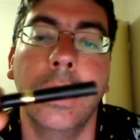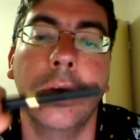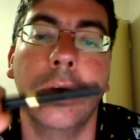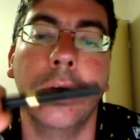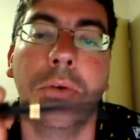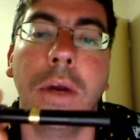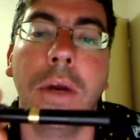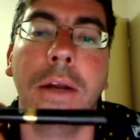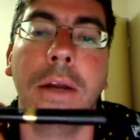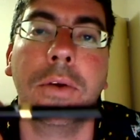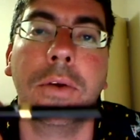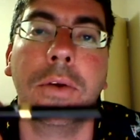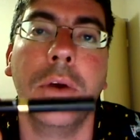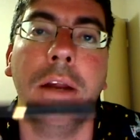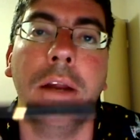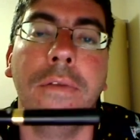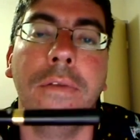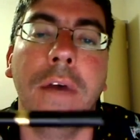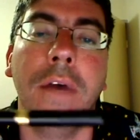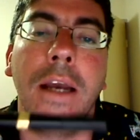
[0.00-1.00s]
a great
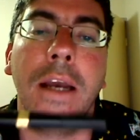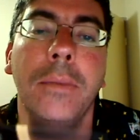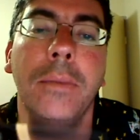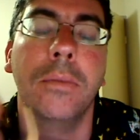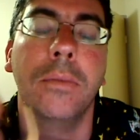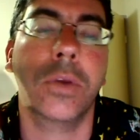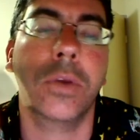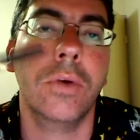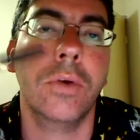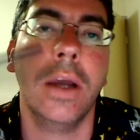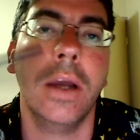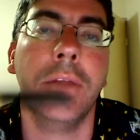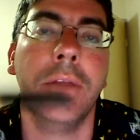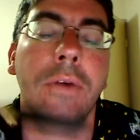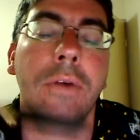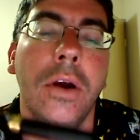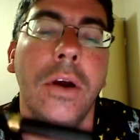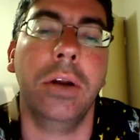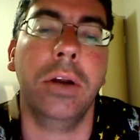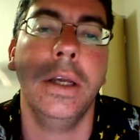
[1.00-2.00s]
vape,
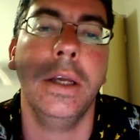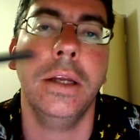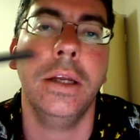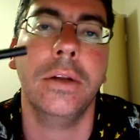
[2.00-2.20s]
great throat